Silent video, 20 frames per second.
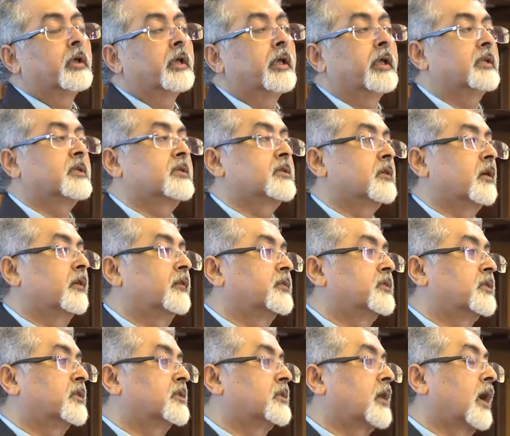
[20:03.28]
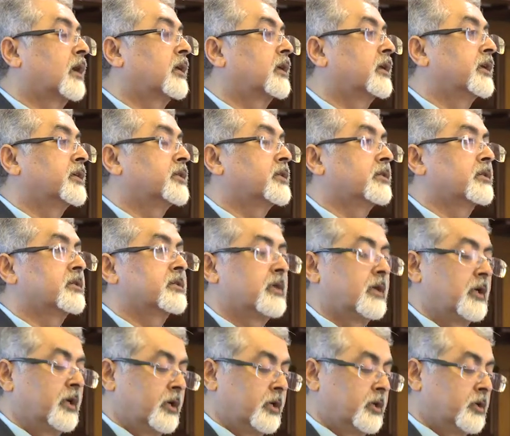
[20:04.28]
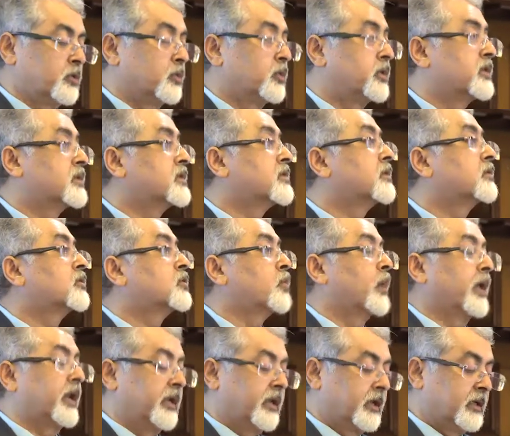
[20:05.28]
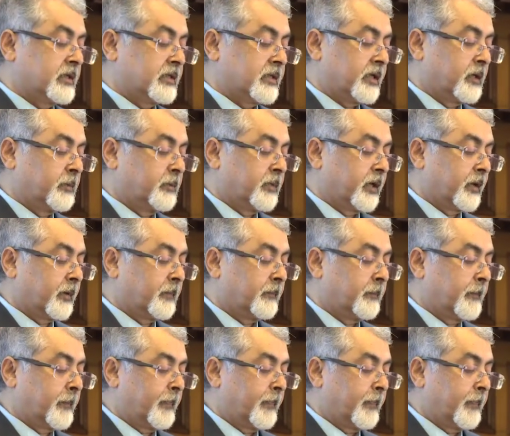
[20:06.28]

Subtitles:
the heads of the SAARC nations to his swearing-in ceremony.